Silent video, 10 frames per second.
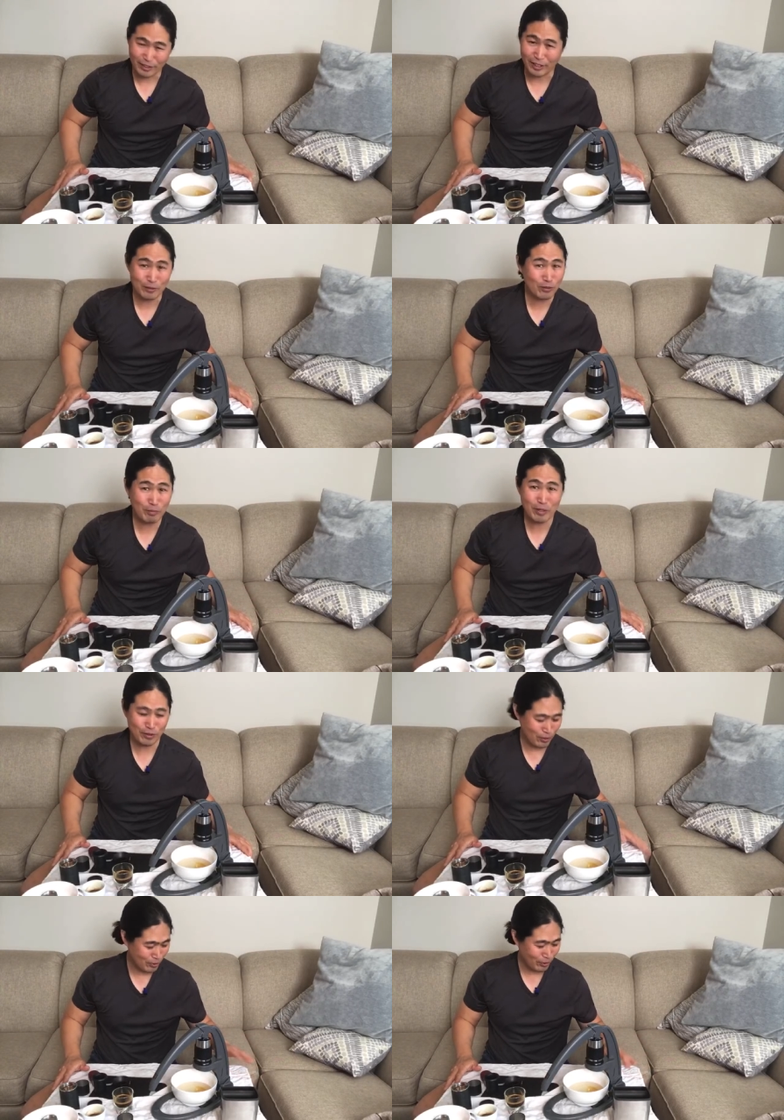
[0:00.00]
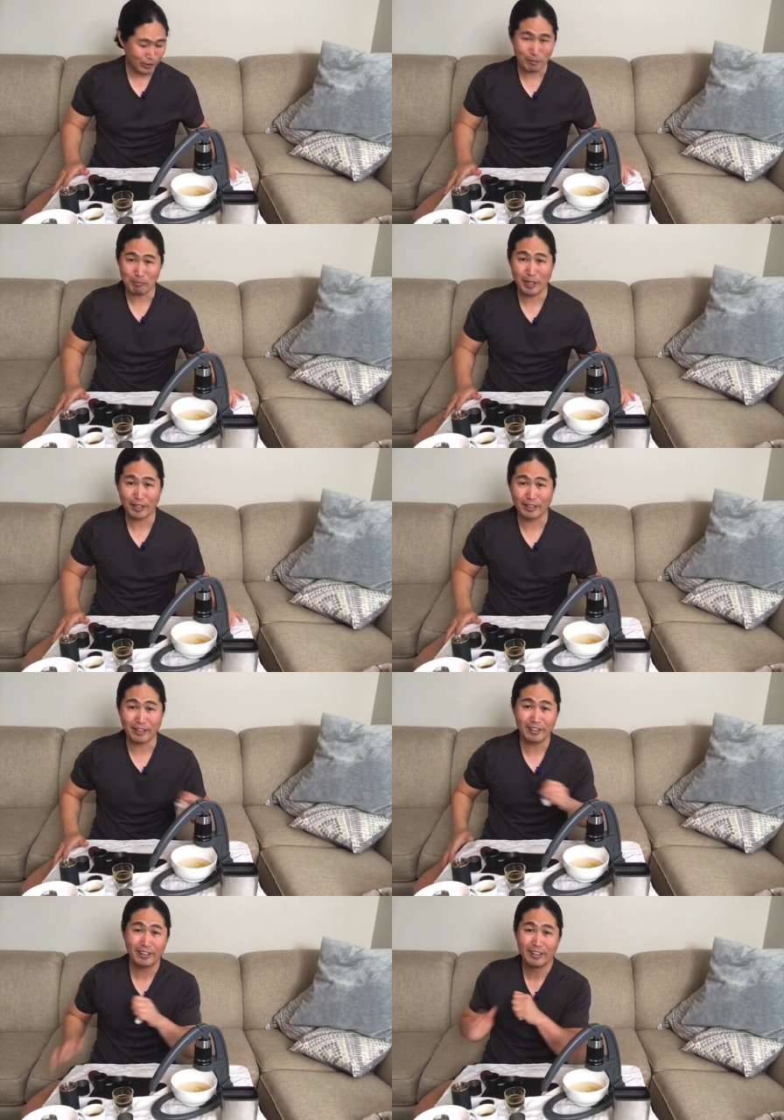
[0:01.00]
yeah, so much easier than
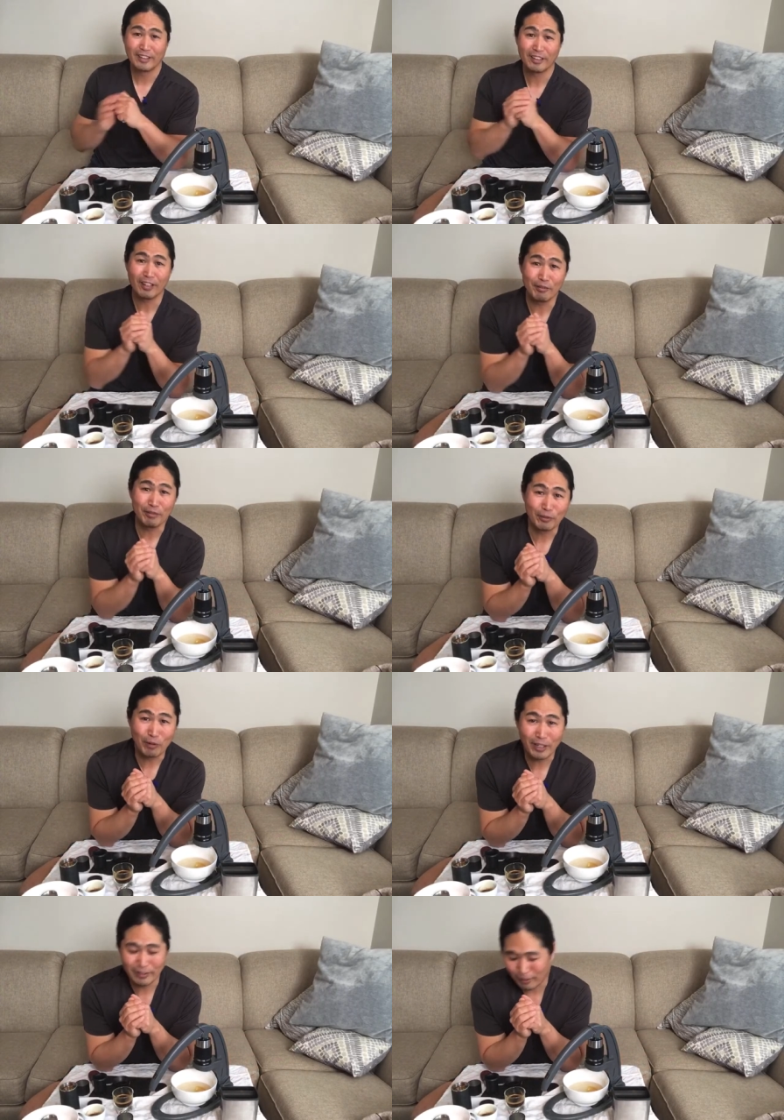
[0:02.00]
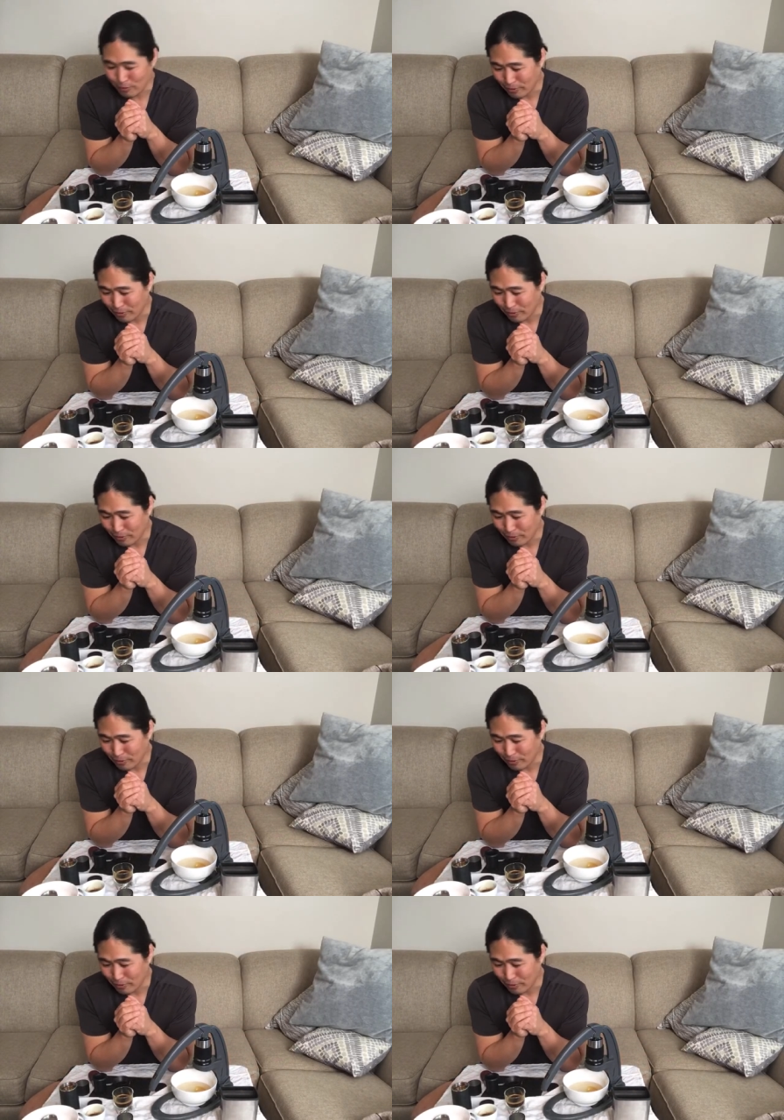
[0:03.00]
making coffee in the rock there.